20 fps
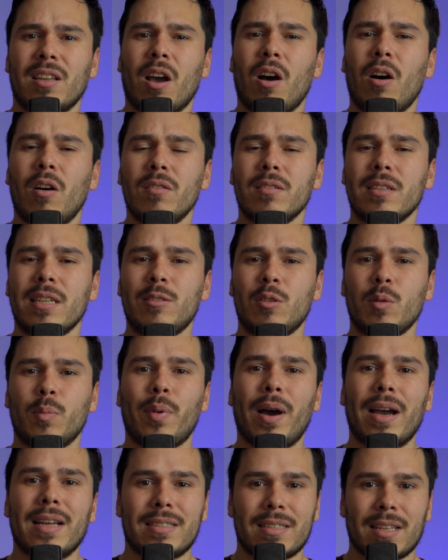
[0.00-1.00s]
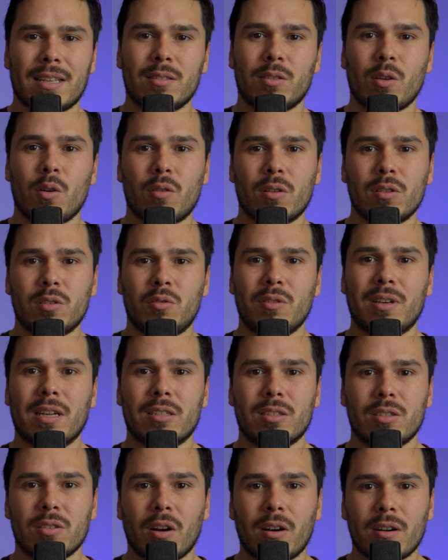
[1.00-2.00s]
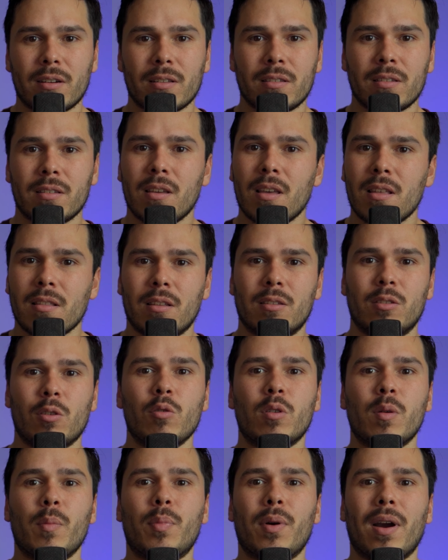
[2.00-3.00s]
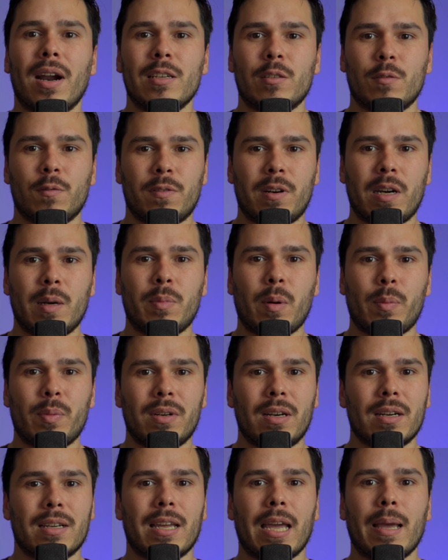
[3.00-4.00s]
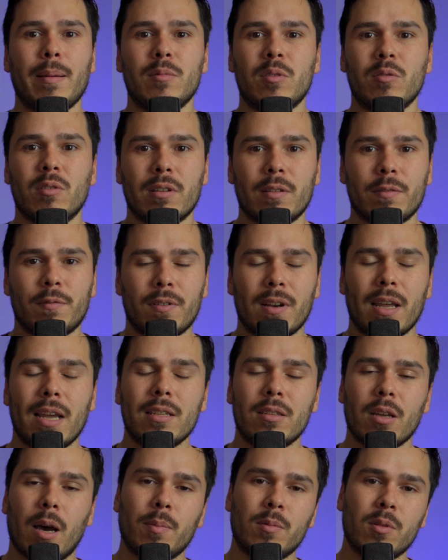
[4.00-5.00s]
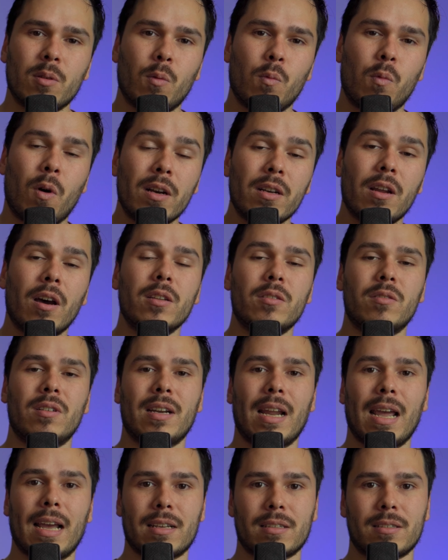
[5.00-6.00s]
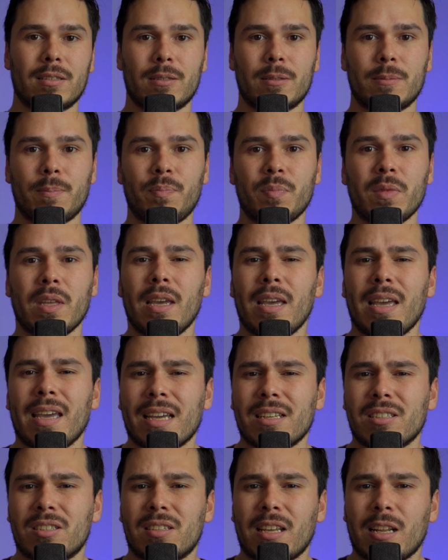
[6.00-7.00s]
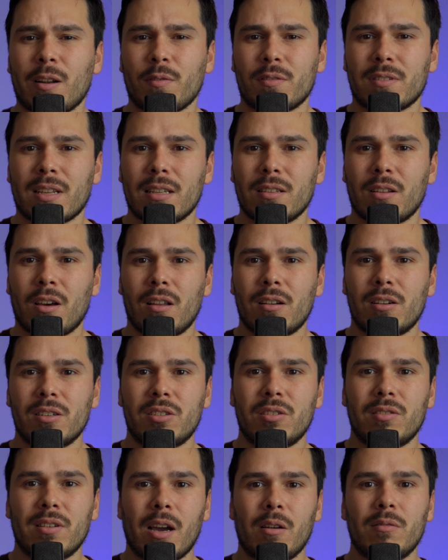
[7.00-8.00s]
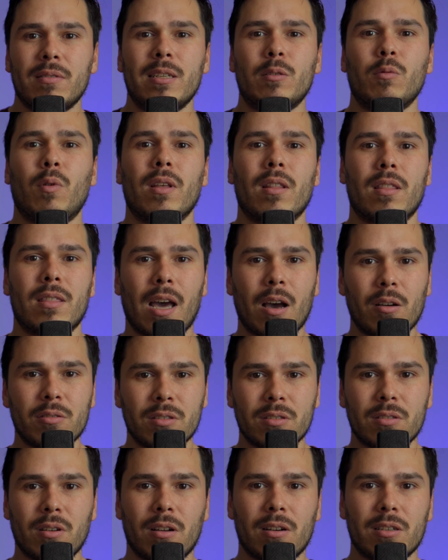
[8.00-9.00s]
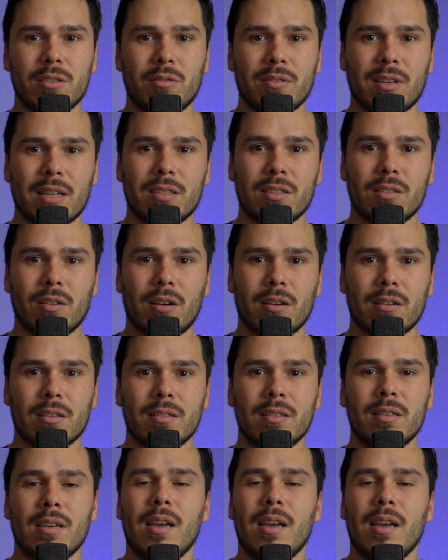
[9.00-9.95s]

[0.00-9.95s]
all need to buy 10 tokens to get started, the token price of very popular games will inflate up to 100x. Instead of $10, you now need $1,000 to get started,